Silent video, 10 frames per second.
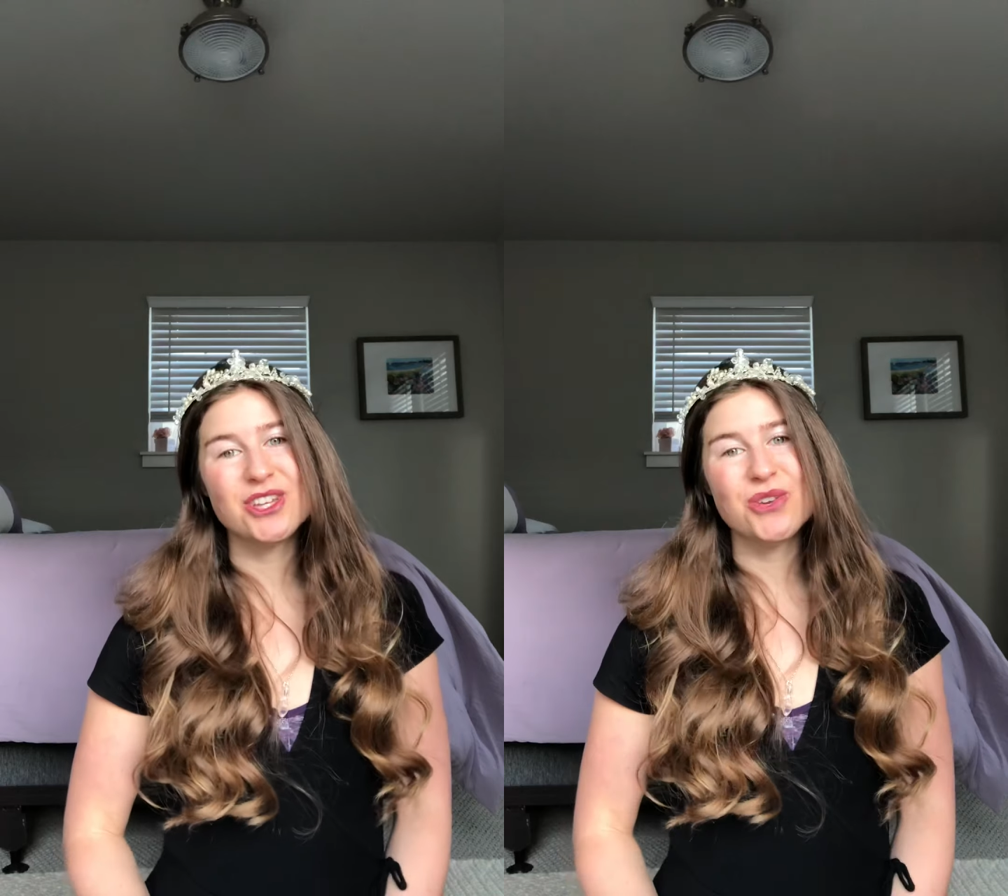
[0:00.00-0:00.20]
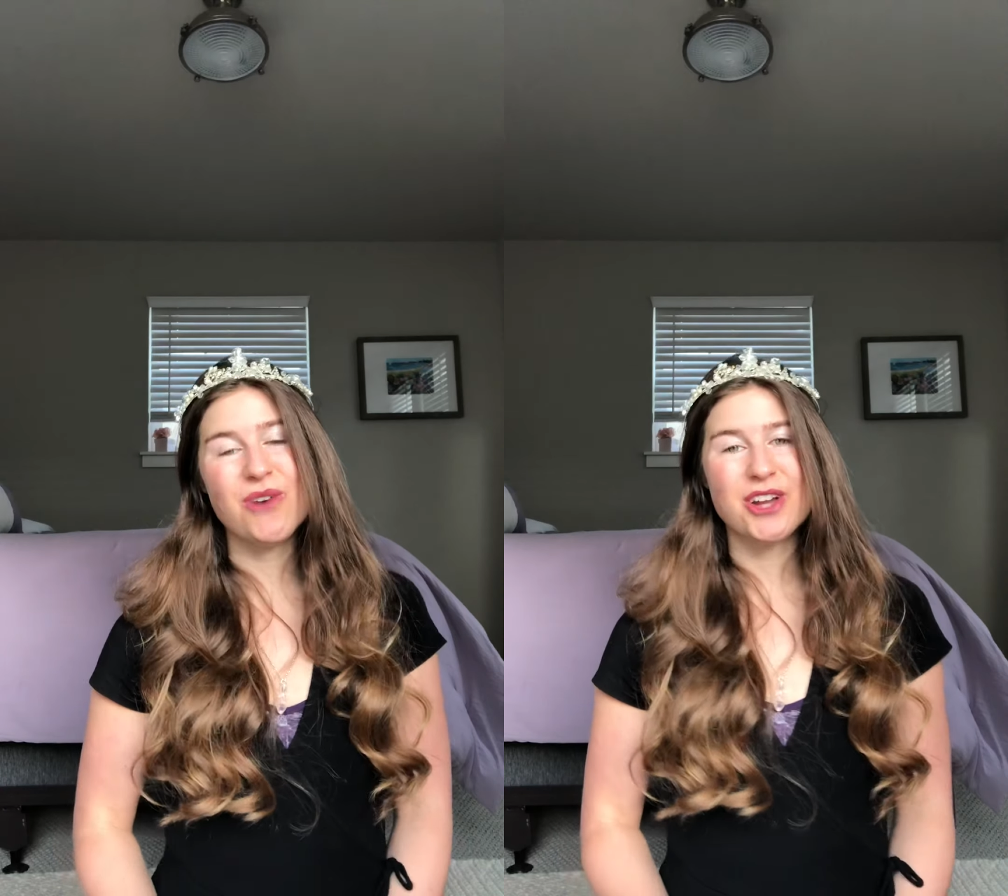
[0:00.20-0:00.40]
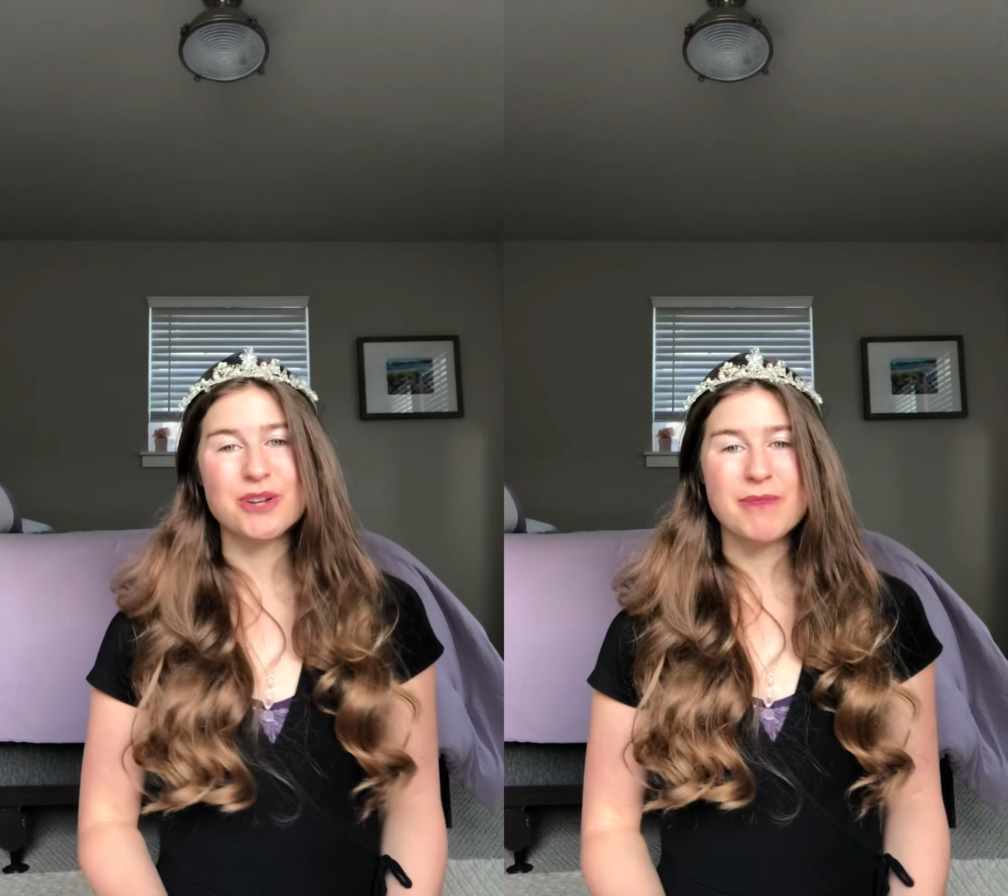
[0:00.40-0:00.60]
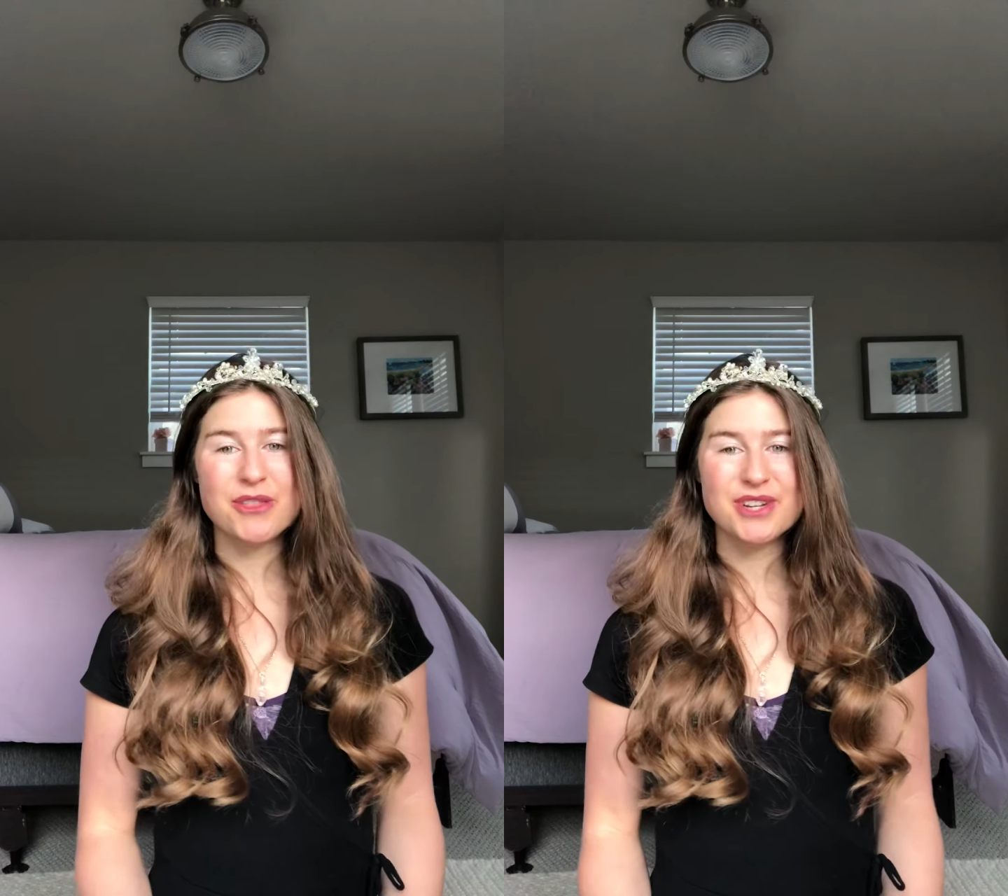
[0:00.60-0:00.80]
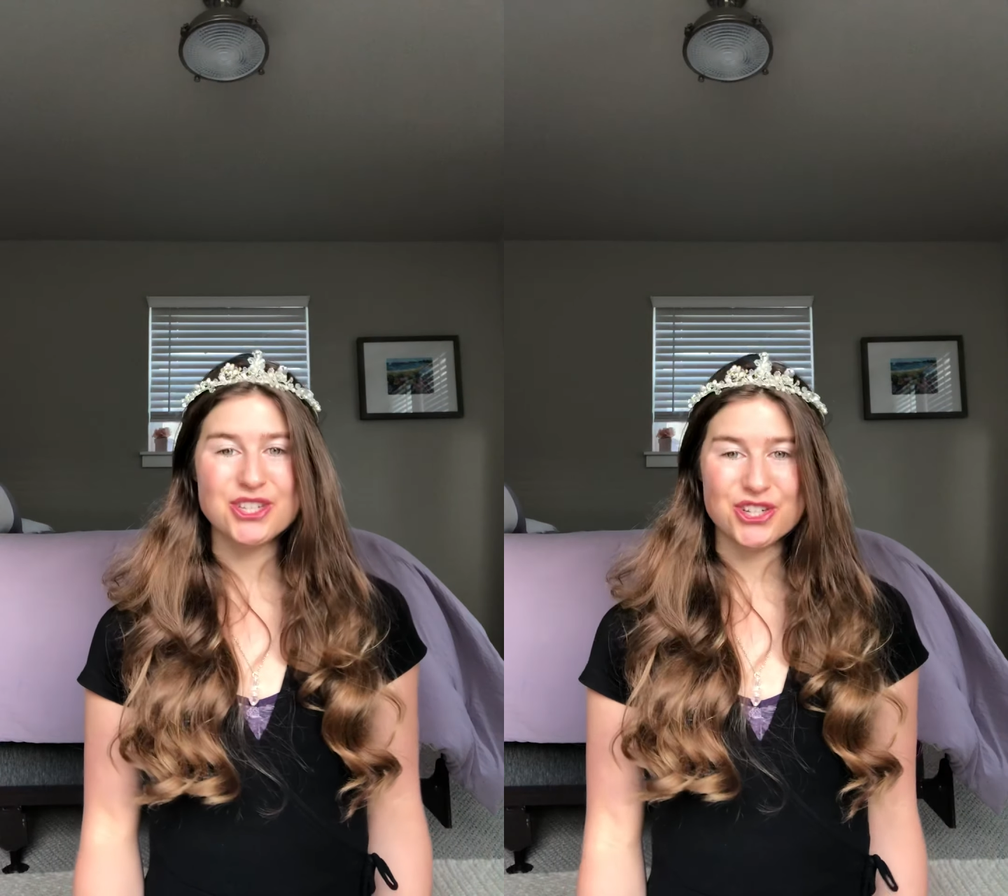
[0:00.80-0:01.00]
you on your
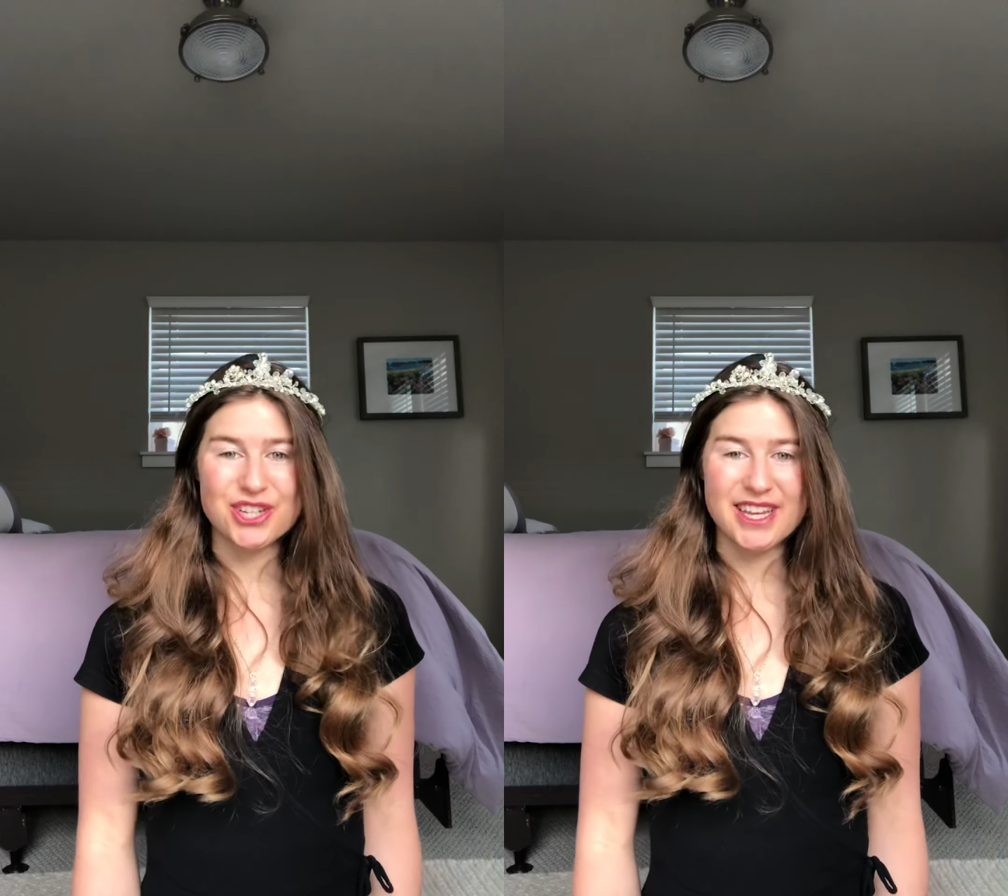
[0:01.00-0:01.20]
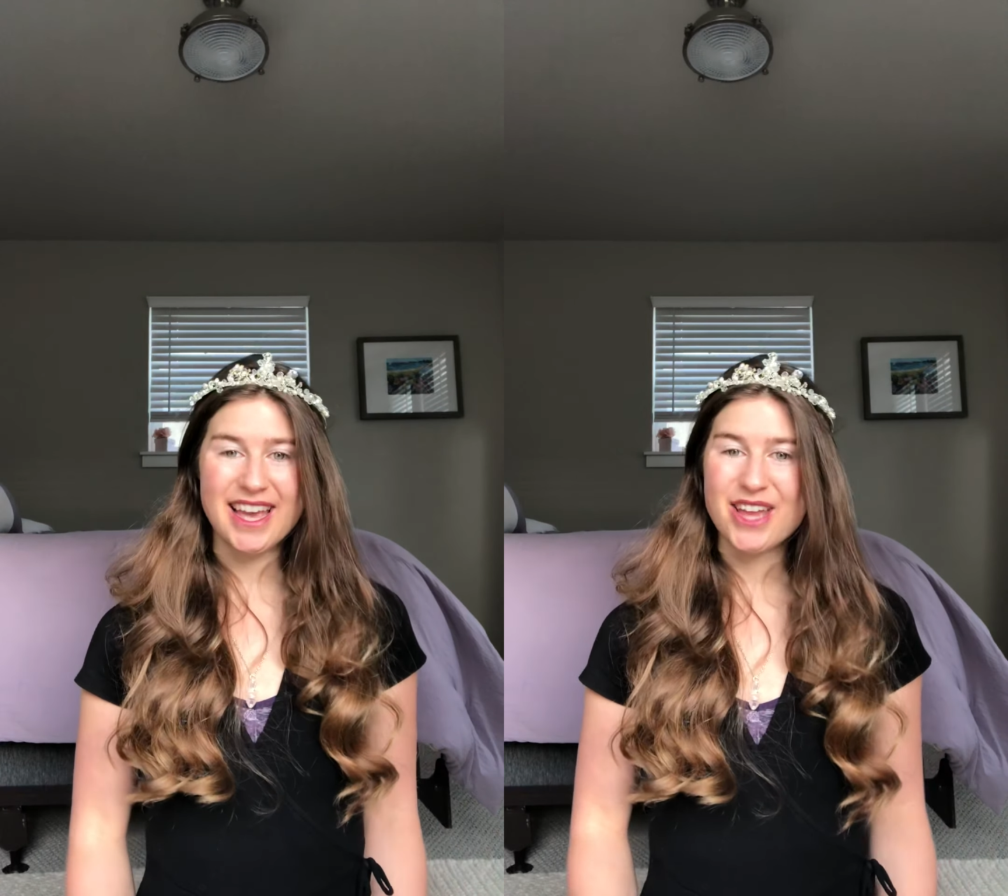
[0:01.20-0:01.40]
mothering journey.